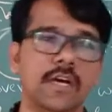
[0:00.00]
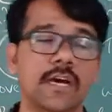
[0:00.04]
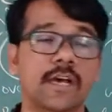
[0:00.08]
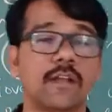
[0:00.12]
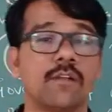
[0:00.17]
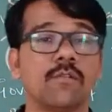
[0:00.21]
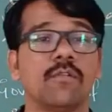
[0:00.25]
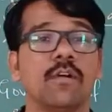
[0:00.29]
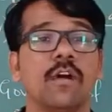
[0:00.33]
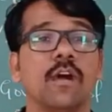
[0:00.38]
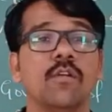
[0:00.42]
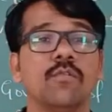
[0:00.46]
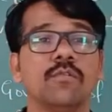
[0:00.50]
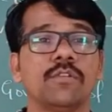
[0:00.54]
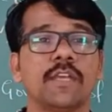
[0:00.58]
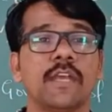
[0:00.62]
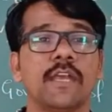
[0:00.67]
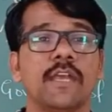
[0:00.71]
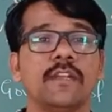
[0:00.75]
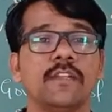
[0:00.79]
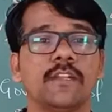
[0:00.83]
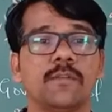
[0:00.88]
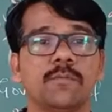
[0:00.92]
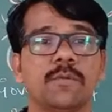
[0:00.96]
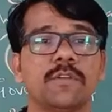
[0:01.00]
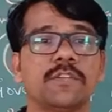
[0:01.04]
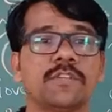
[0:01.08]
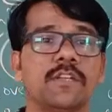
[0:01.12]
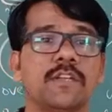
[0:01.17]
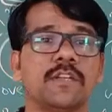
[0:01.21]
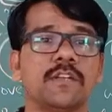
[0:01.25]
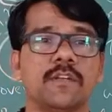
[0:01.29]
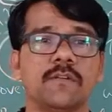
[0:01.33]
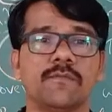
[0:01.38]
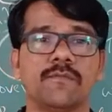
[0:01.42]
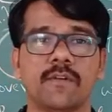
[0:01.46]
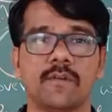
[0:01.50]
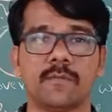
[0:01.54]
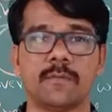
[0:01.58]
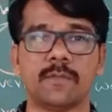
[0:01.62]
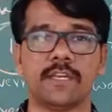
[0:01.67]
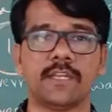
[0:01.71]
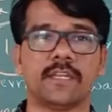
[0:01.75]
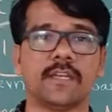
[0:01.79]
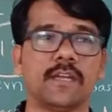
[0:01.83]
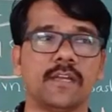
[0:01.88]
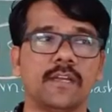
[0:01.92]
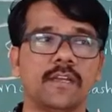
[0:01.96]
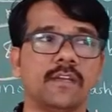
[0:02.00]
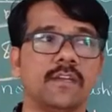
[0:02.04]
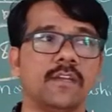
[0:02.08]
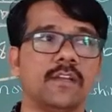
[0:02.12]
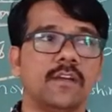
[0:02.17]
Or how can the President of America